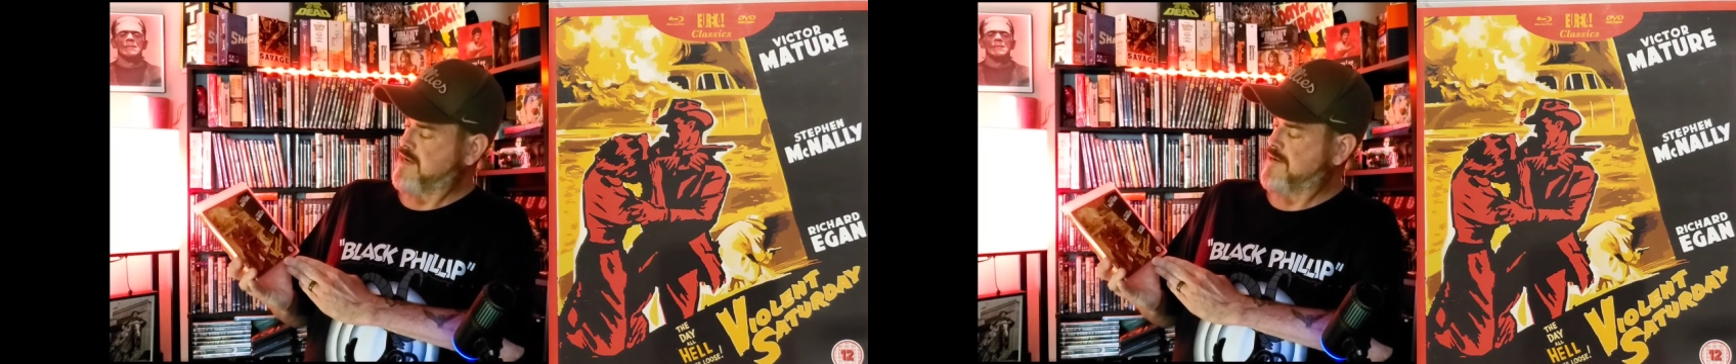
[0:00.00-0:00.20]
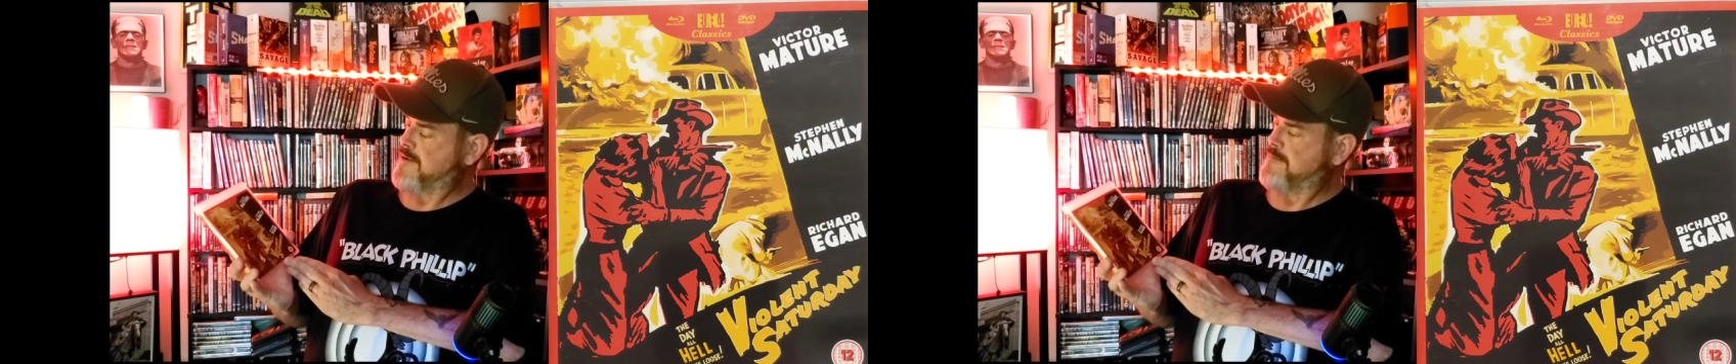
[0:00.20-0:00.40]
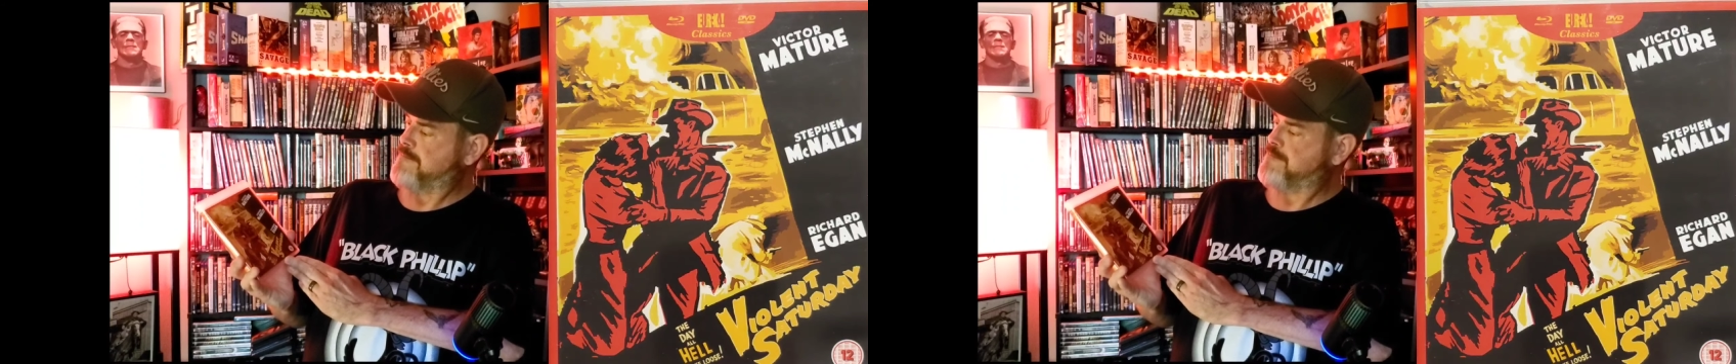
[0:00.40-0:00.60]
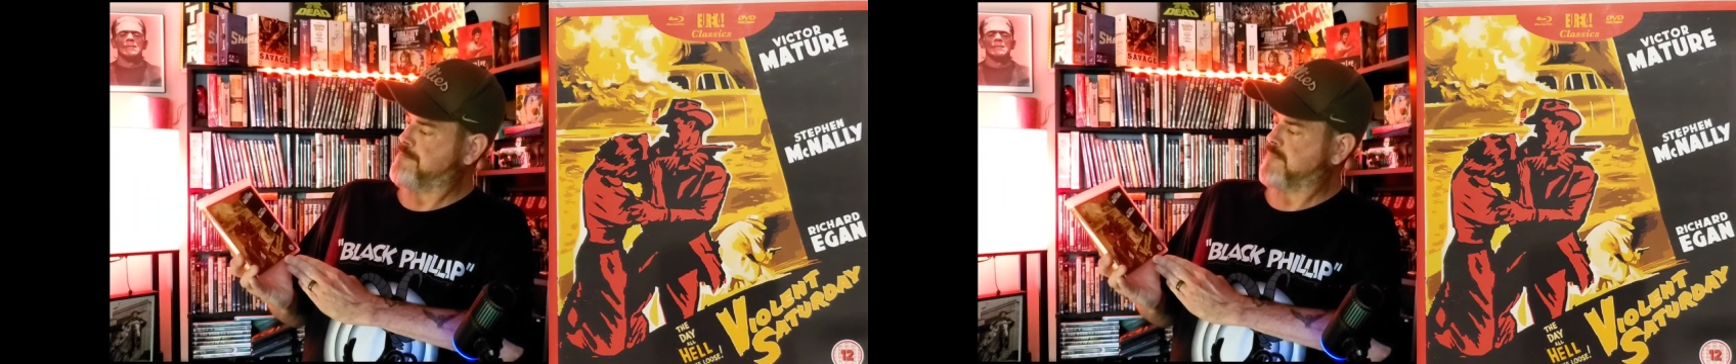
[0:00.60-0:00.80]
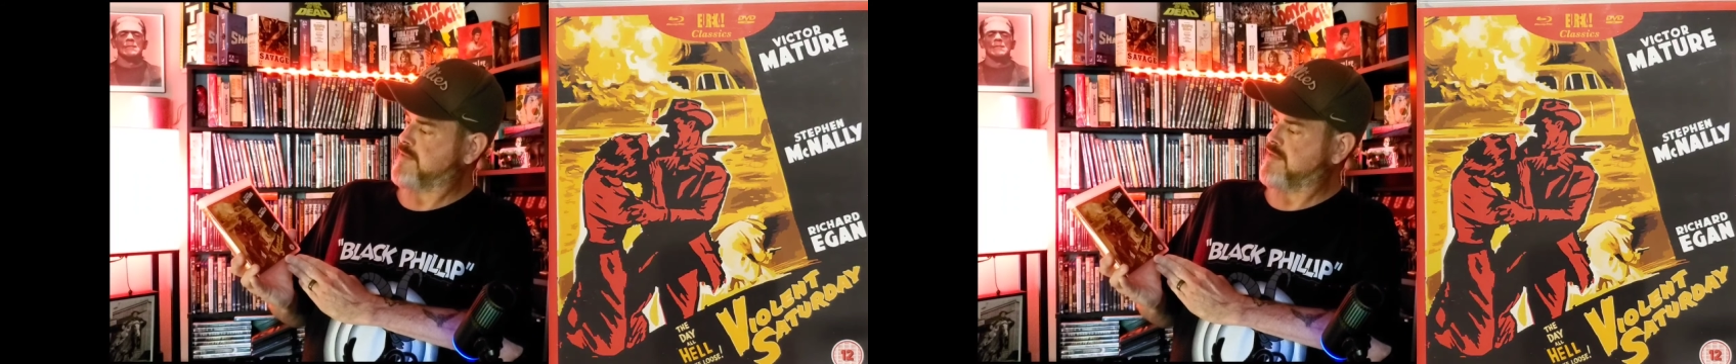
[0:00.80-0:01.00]
Um,
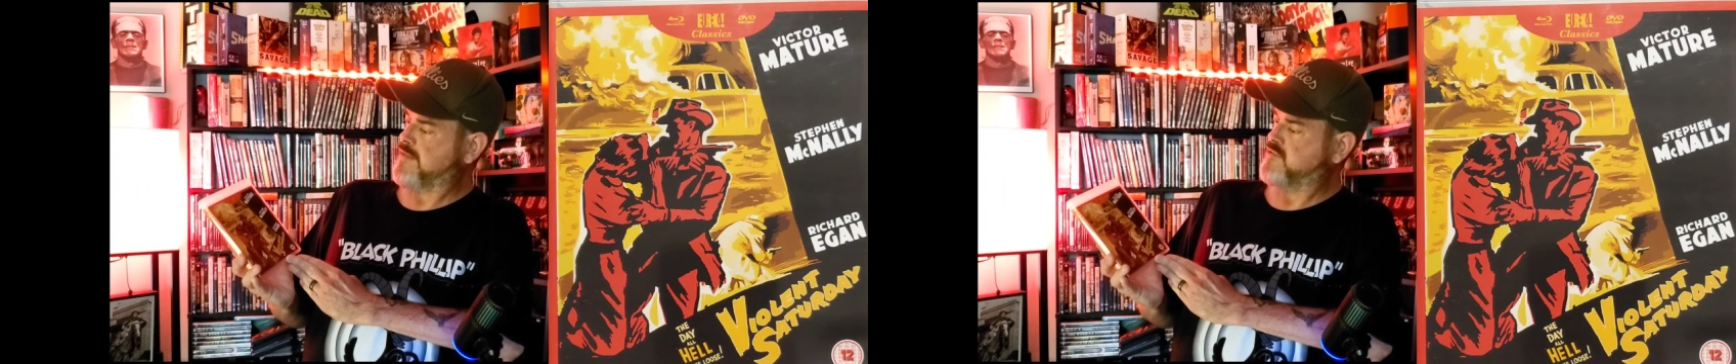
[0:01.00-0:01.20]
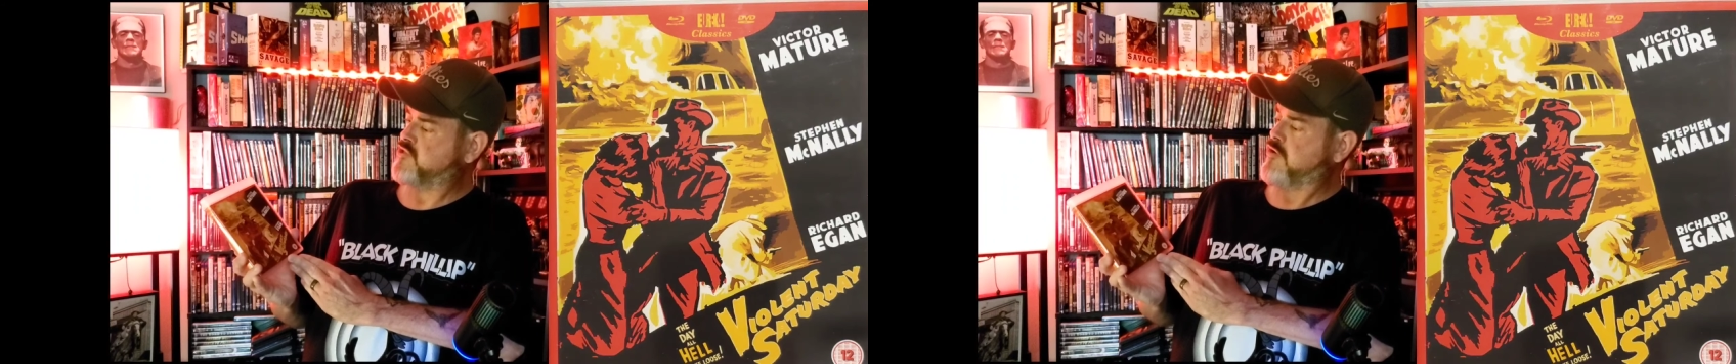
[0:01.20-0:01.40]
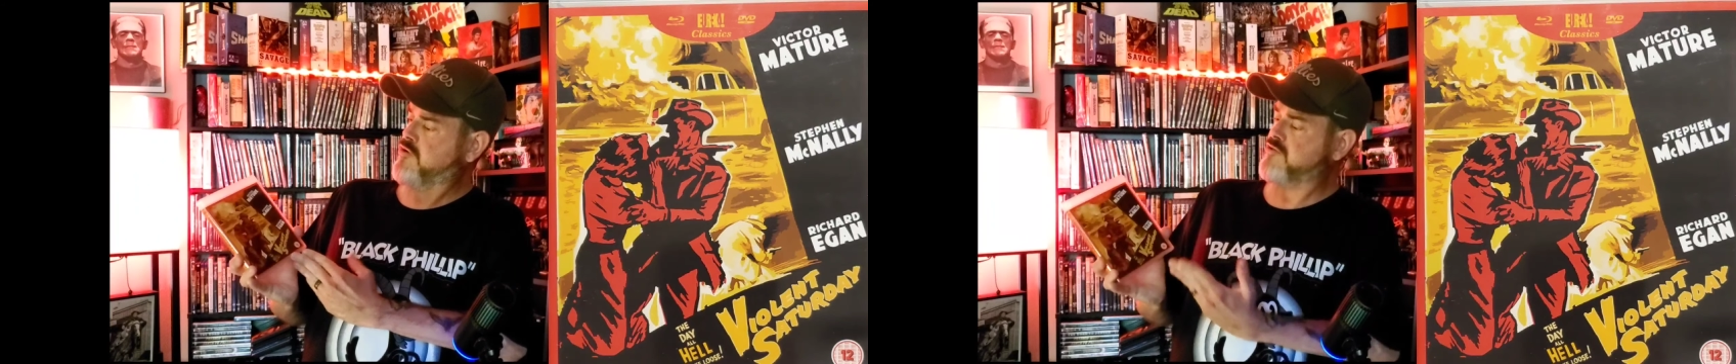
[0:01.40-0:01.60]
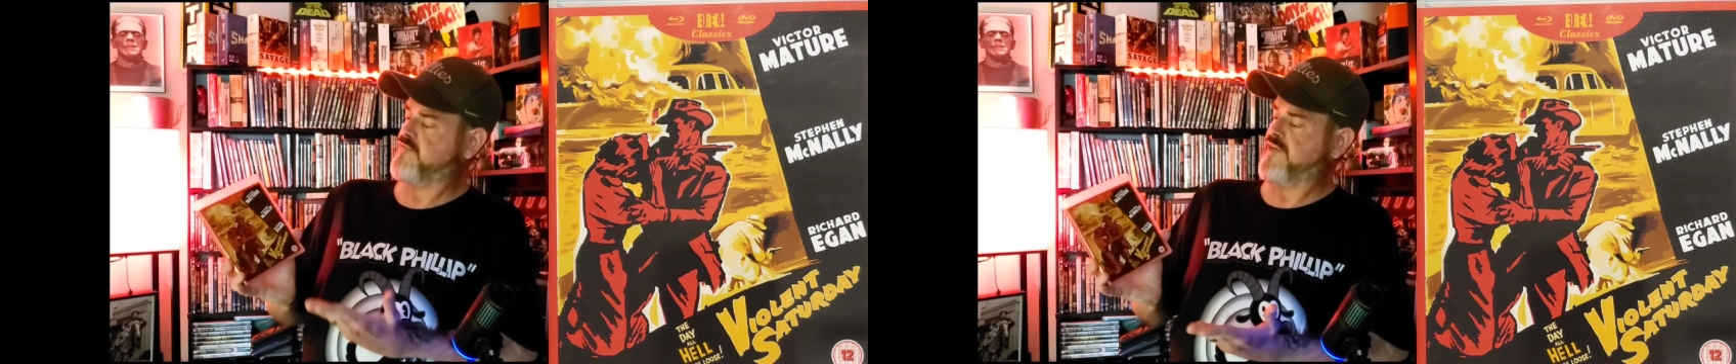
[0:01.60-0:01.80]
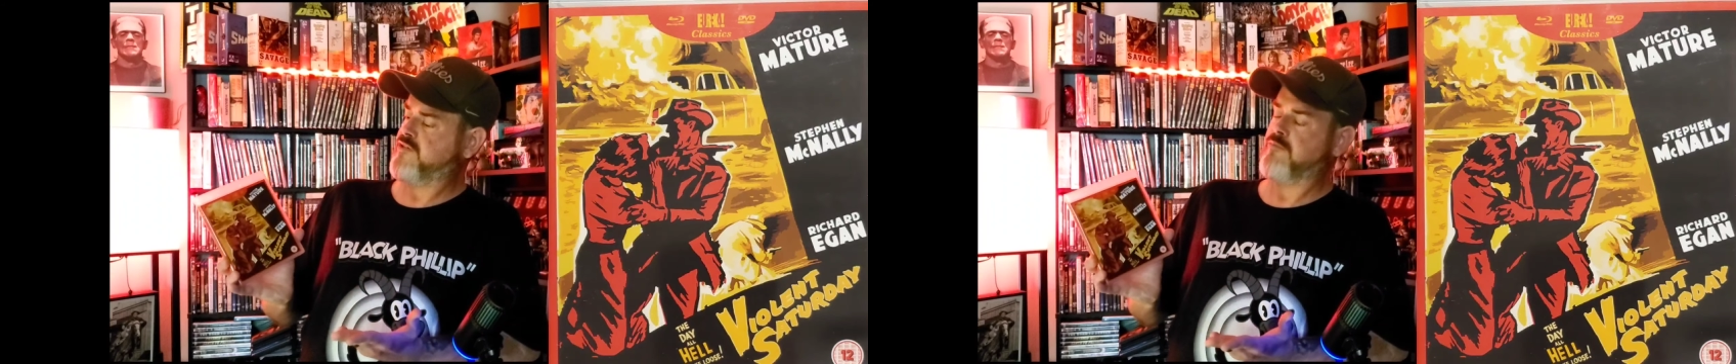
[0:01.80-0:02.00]
it stars
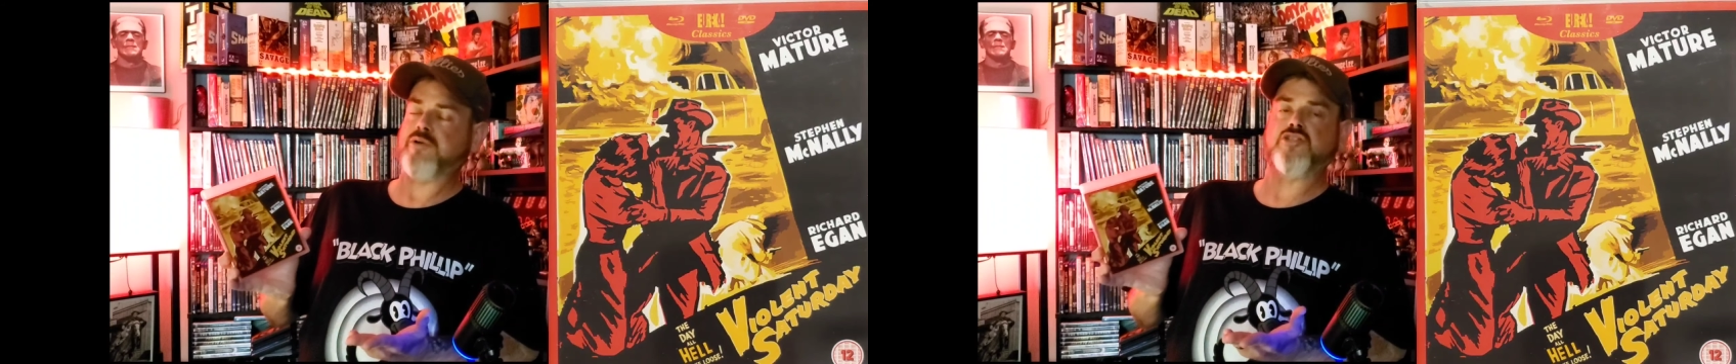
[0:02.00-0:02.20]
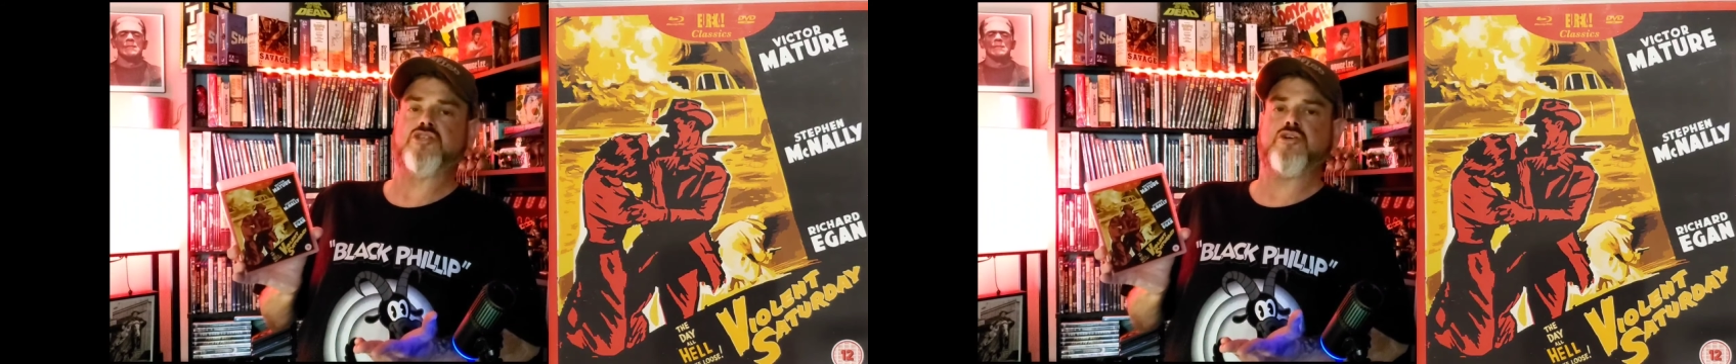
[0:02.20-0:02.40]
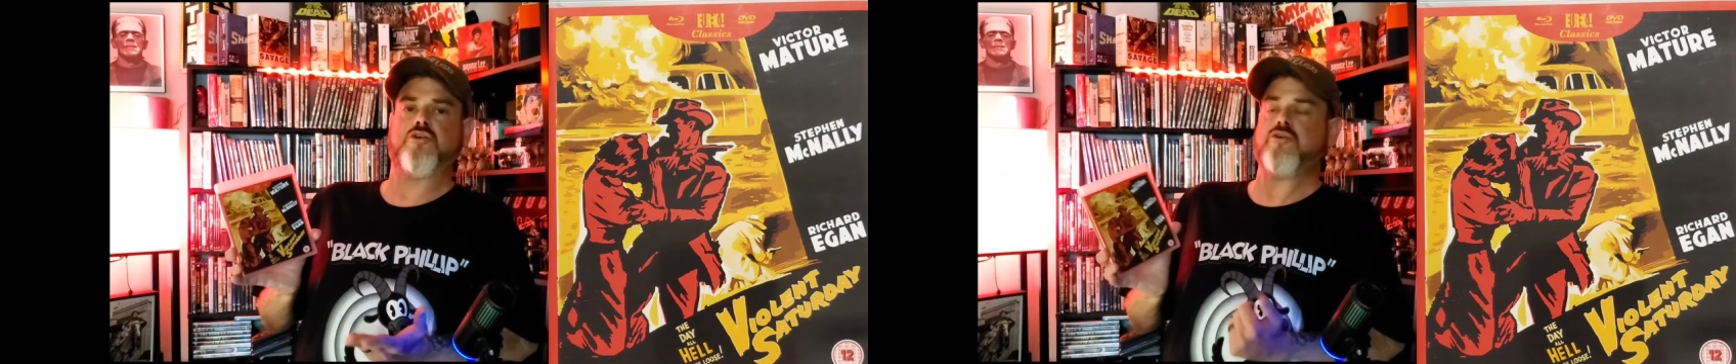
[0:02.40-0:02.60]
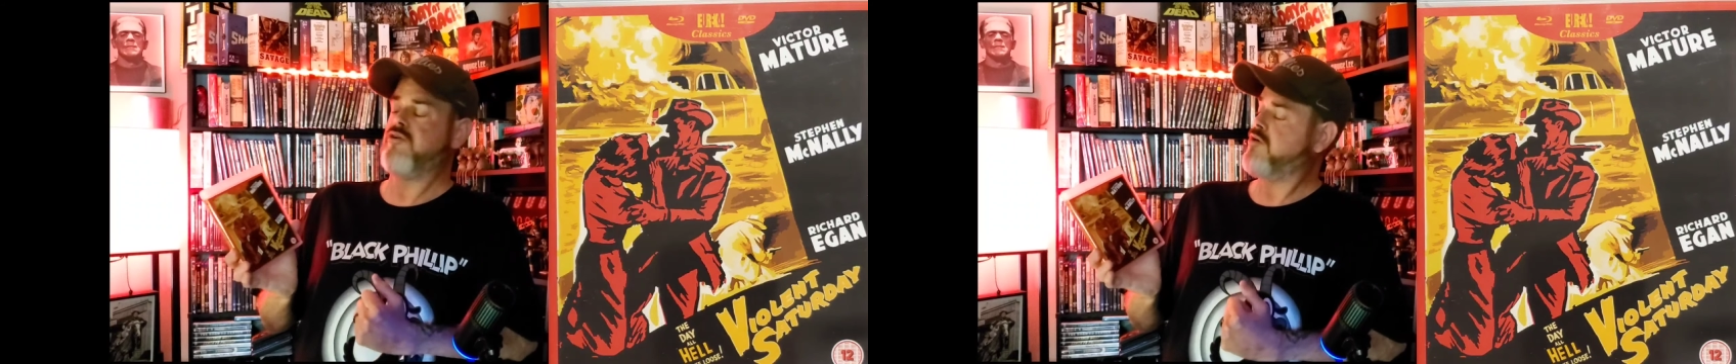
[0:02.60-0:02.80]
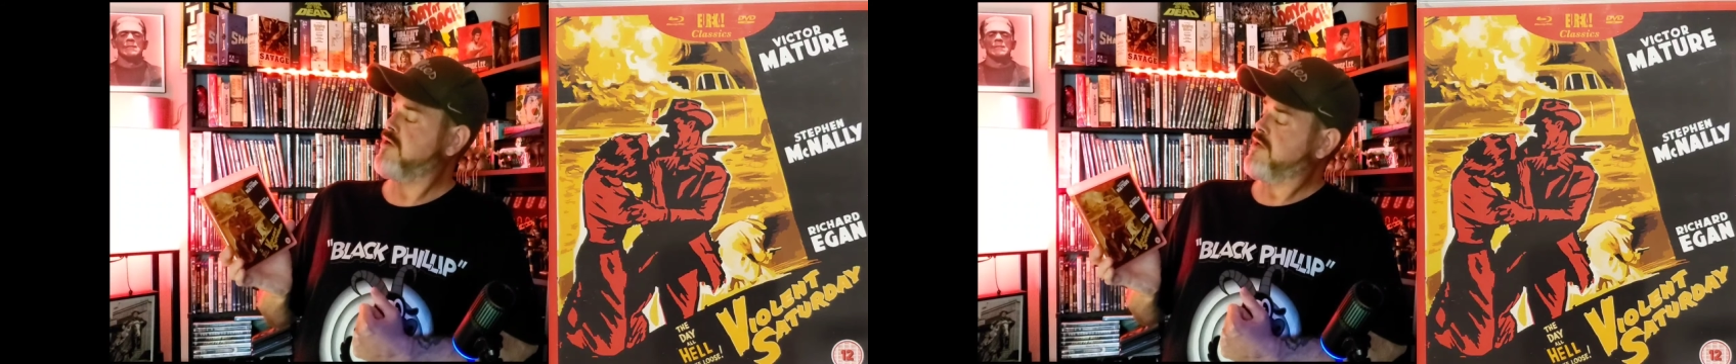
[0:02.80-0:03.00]
Victor
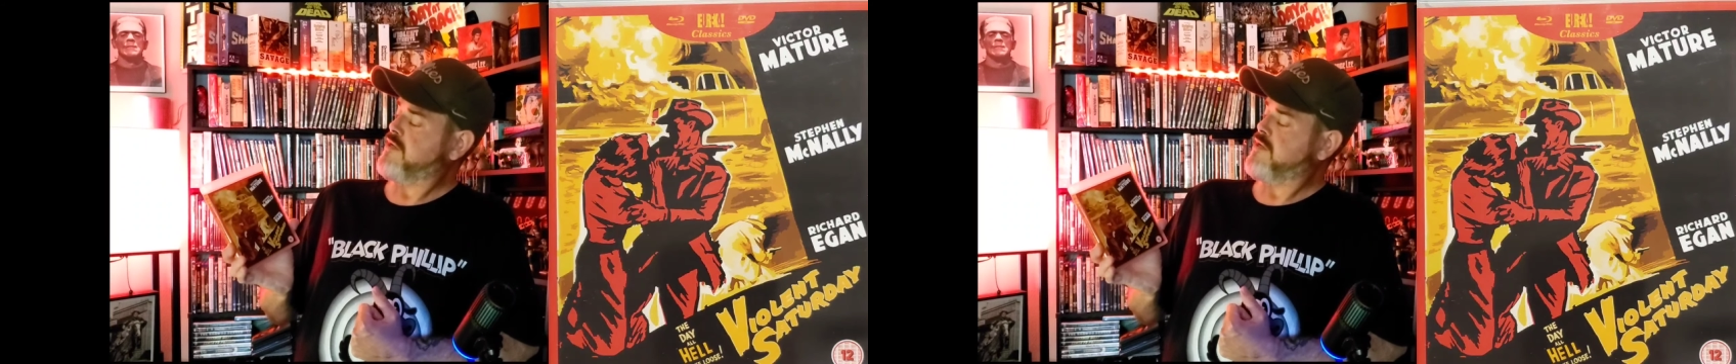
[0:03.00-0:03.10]
Mature,